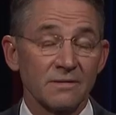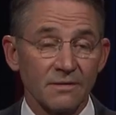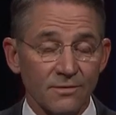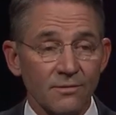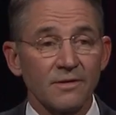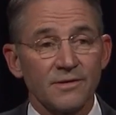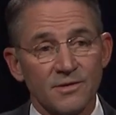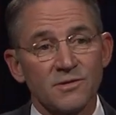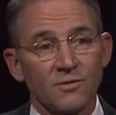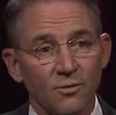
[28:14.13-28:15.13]
literally
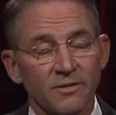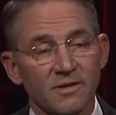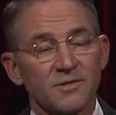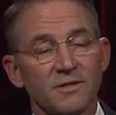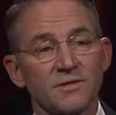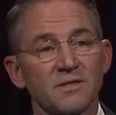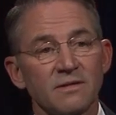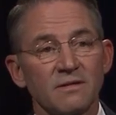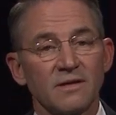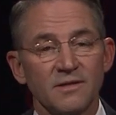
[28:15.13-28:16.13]
just told the listeners
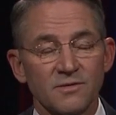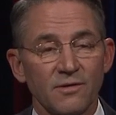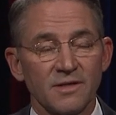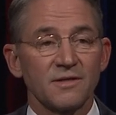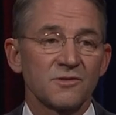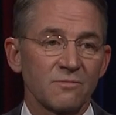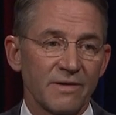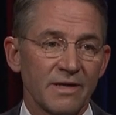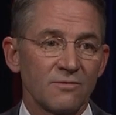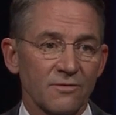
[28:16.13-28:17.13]
that he's going to
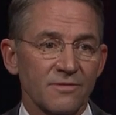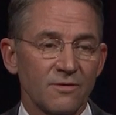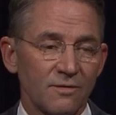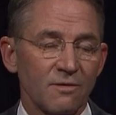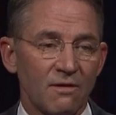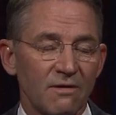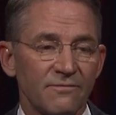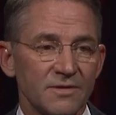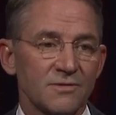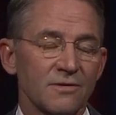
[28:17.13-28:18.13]
disobey North Dakota law if
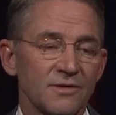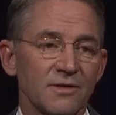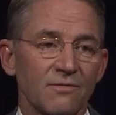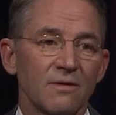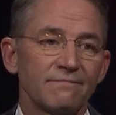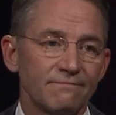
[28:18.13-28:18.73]
he's attorney general.